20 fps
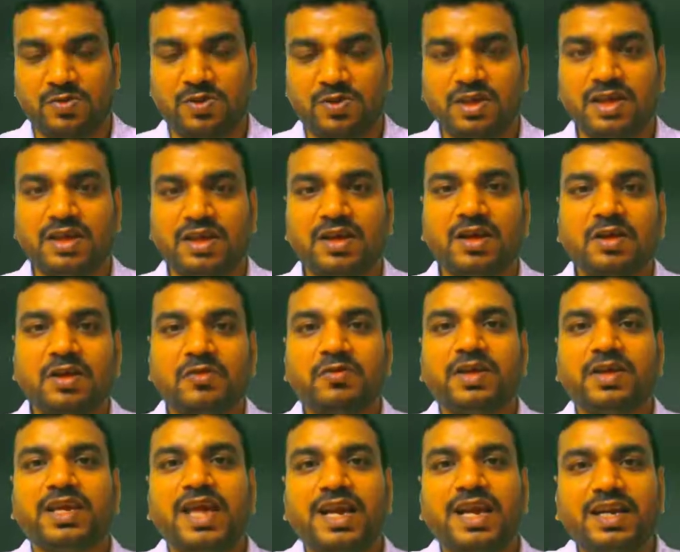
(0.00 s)
Okay,
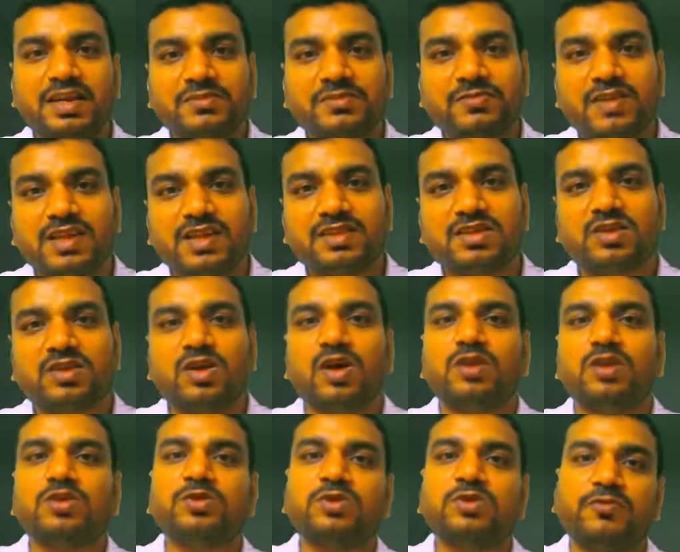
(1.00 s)
we can define the
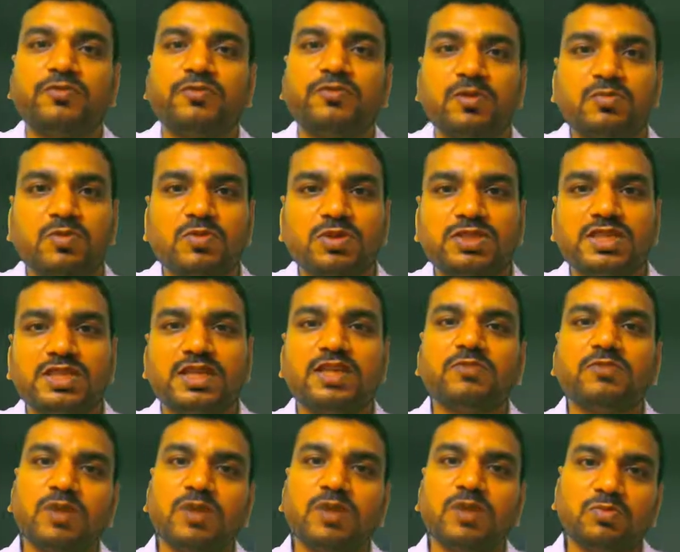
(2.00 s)
non-uniform motion
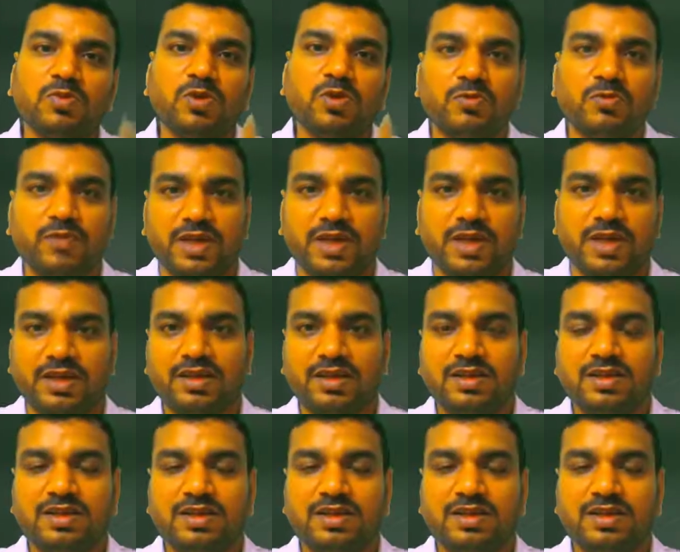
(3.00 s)
in one more way.